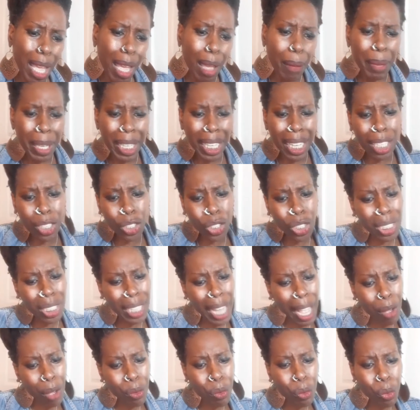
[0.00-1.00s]
because you're
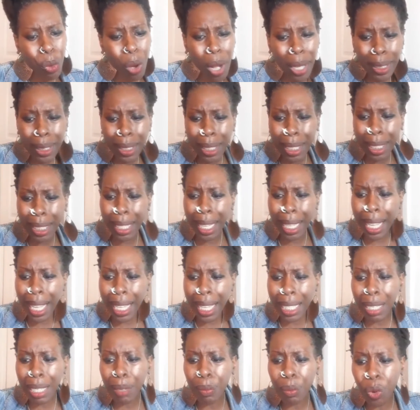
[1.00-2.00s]
not wanted
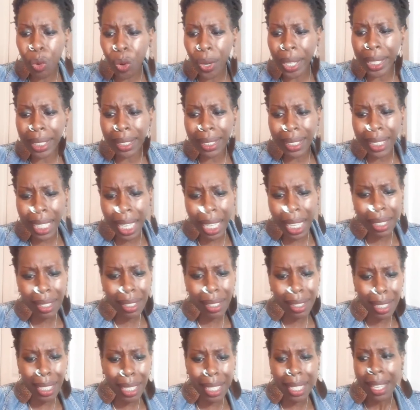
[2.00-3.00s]
any more
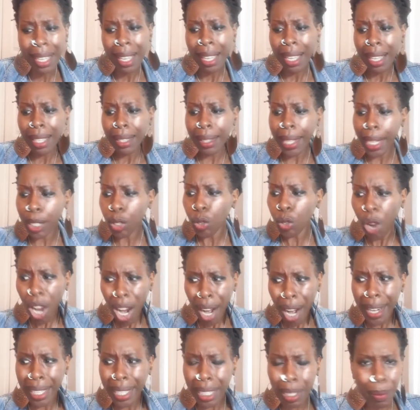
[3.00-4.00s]
intensely than you
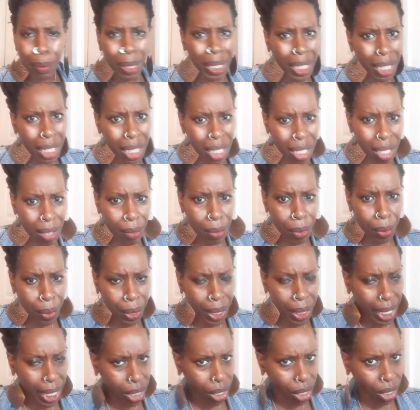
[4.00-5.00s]
are in the beginning of a
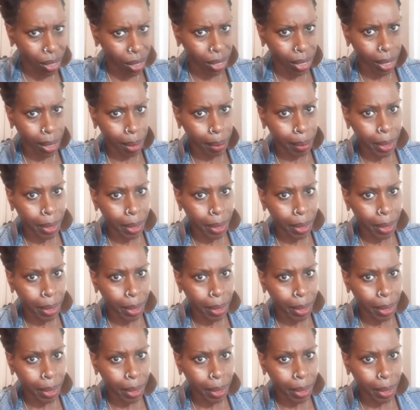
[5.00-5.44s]
relationship.